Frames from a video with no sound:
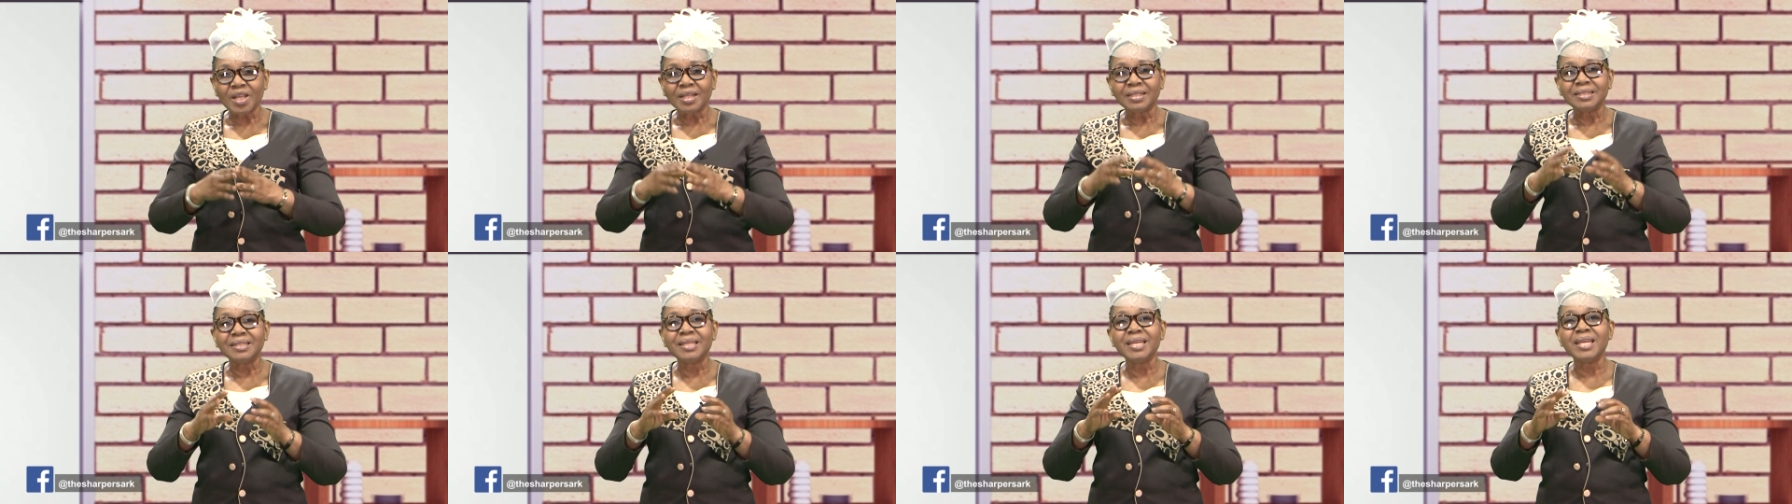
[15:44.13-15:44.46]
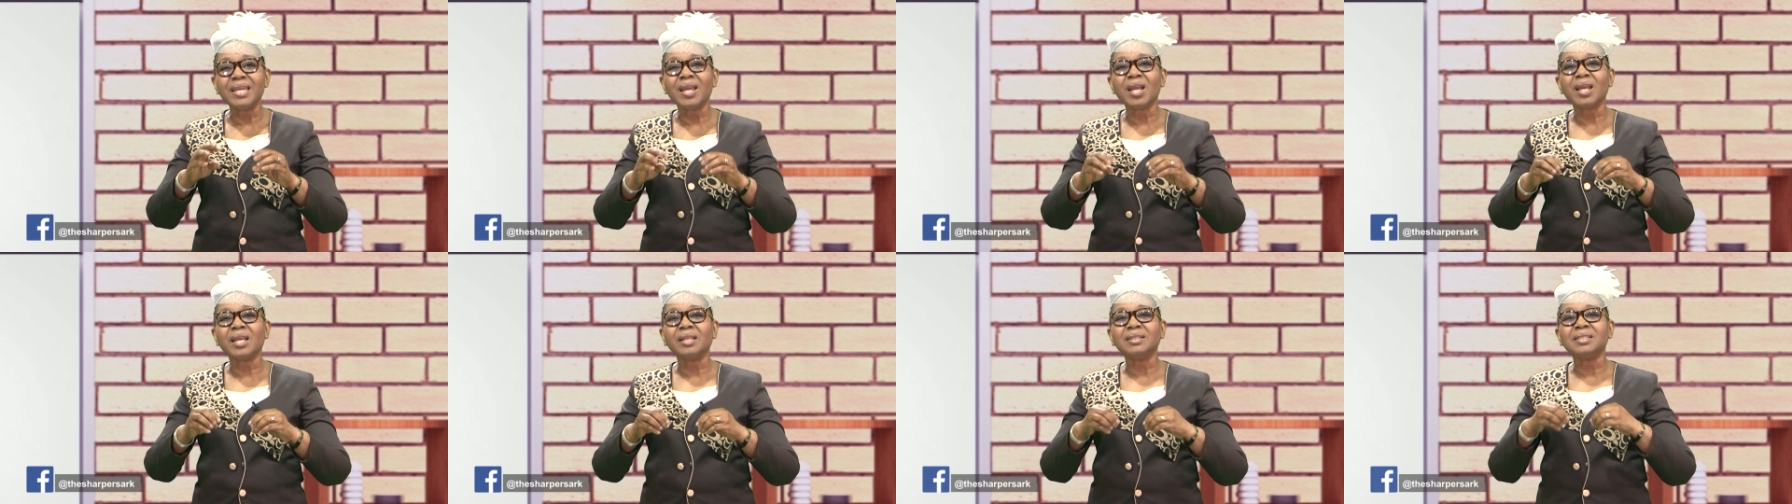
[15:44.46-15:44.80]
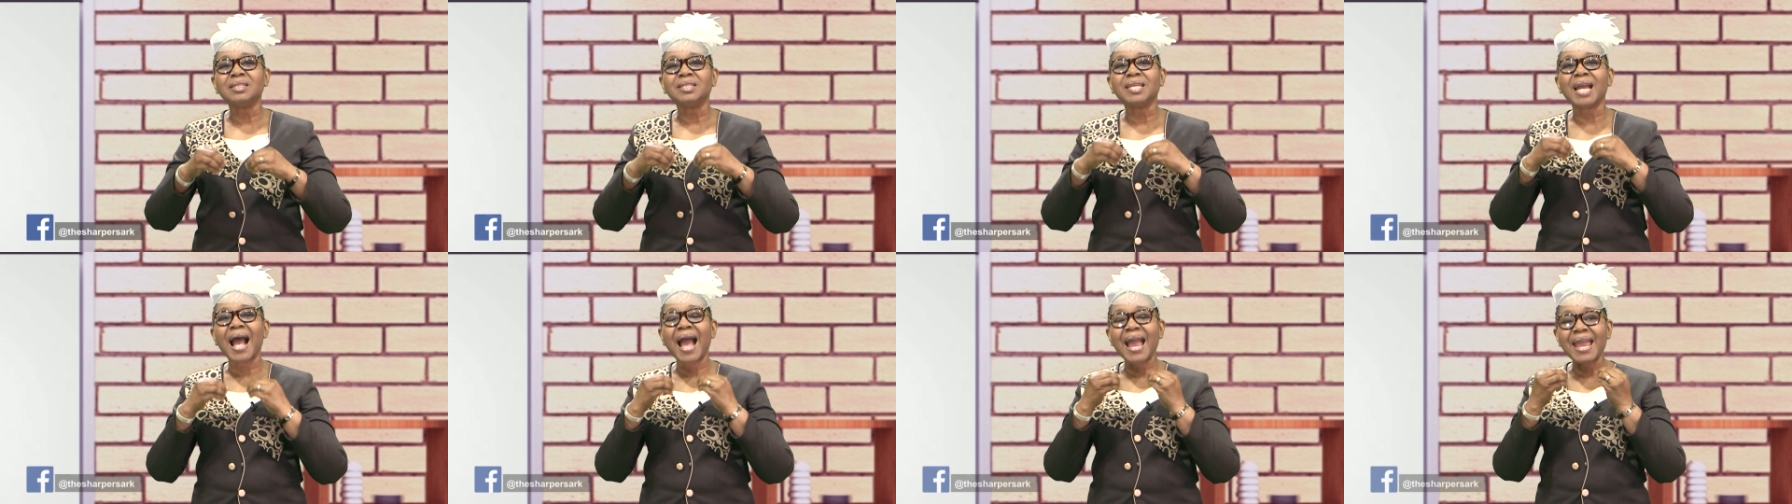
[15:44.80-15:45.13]
the
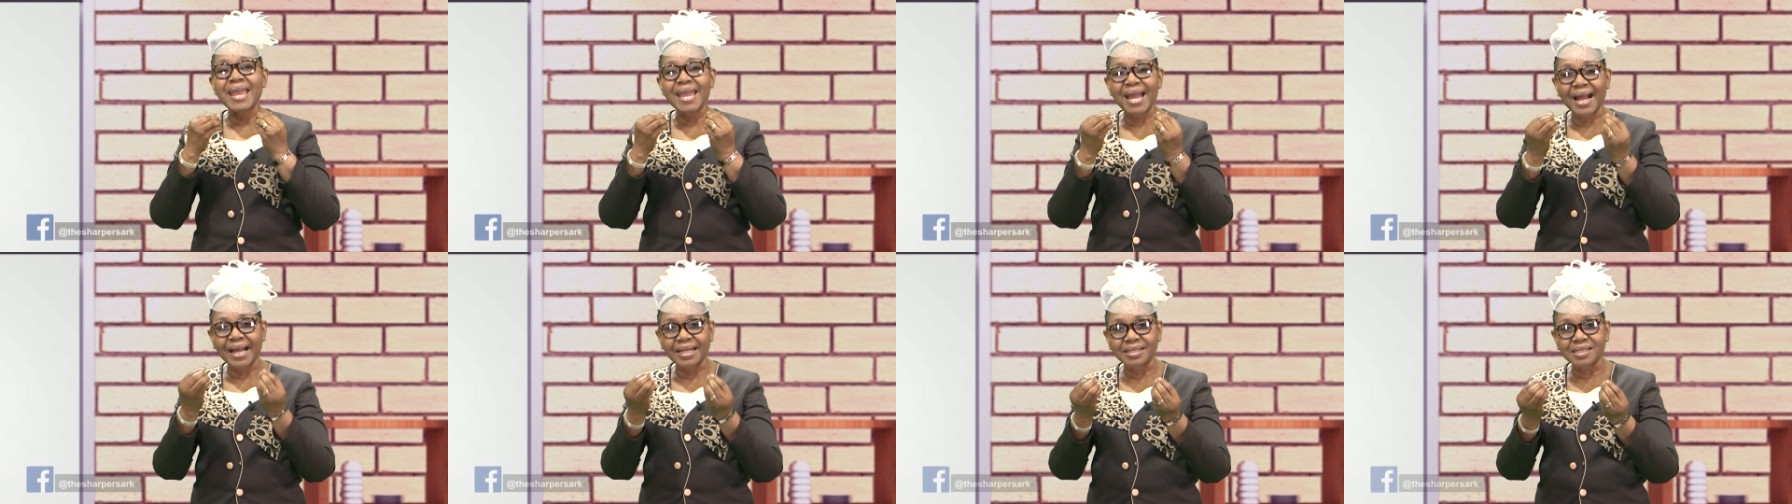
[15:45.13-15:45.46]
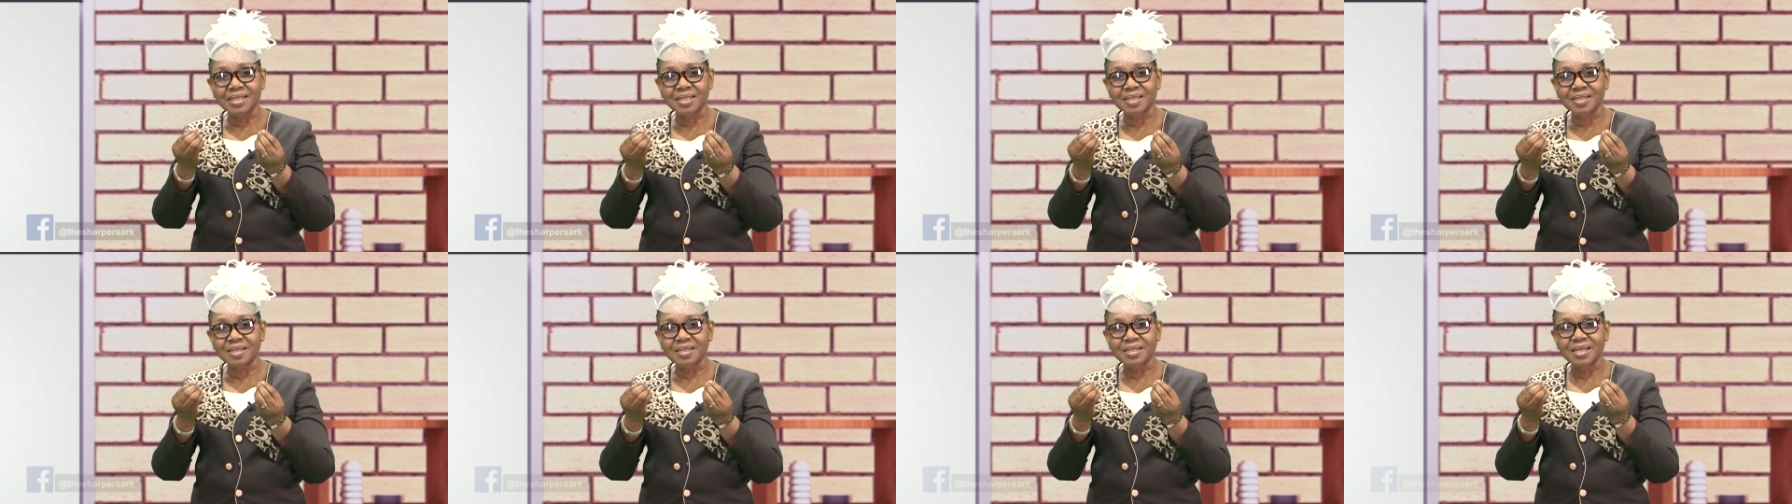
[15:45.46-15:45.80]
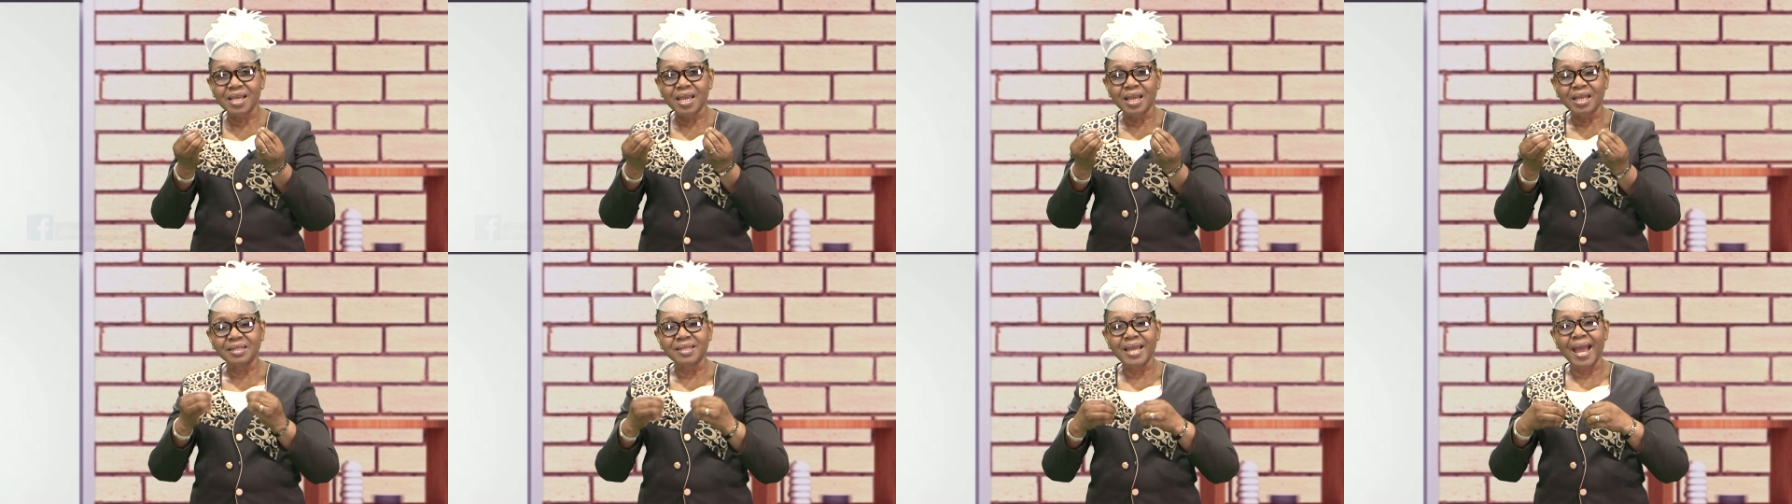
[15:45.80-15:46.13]
giants,
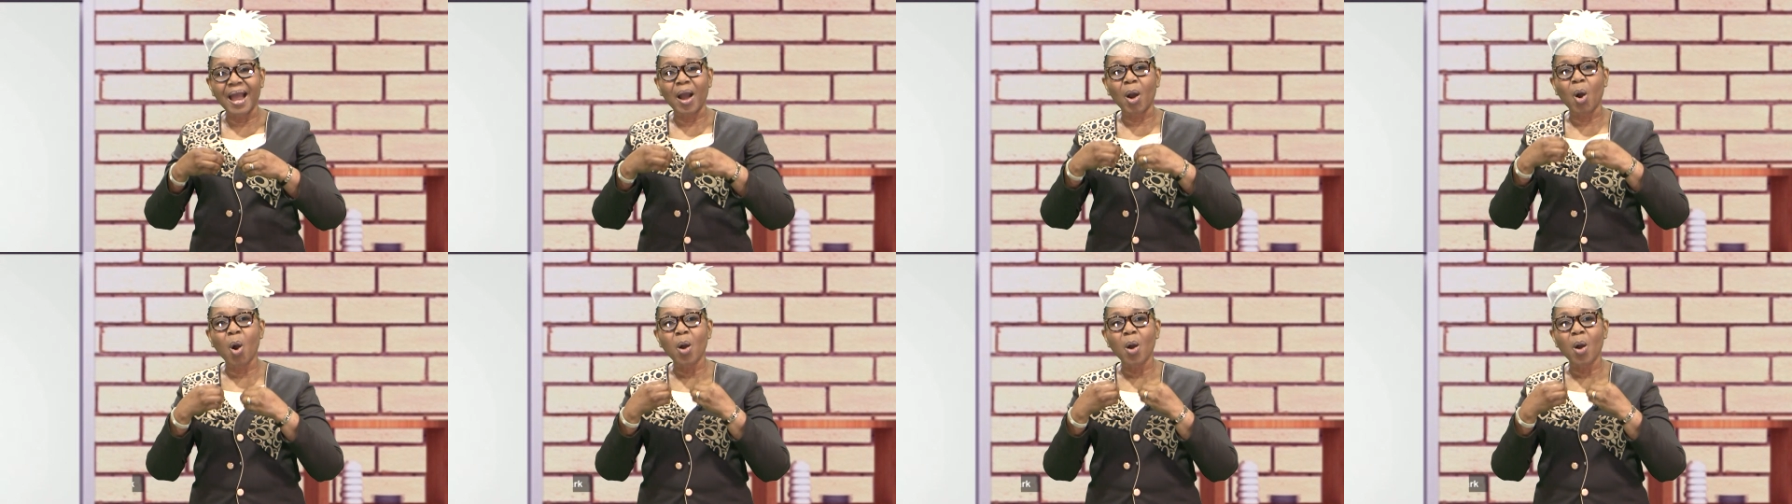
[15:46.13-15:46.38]
their